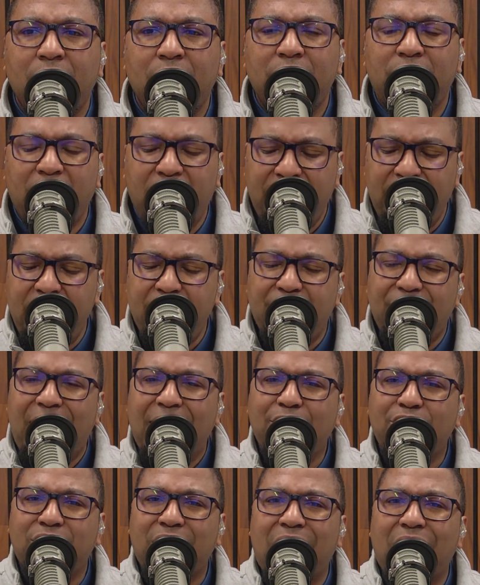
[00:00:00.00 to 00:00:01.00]
to live
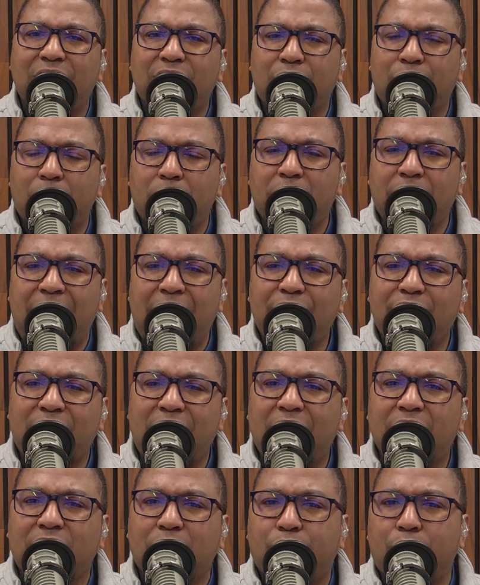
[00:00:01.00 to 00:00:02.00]

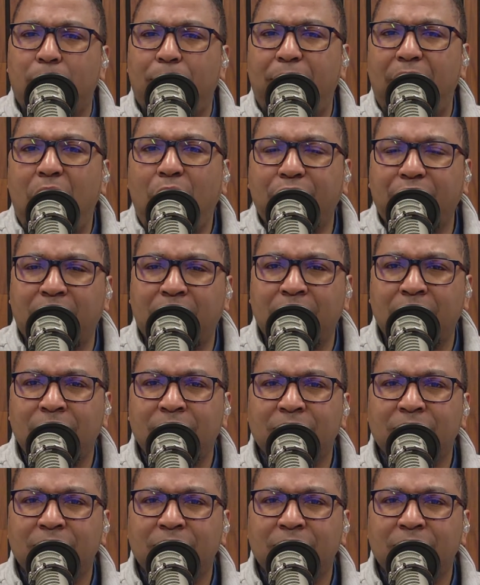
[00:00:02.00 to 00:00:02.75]
lifestyles of rebellion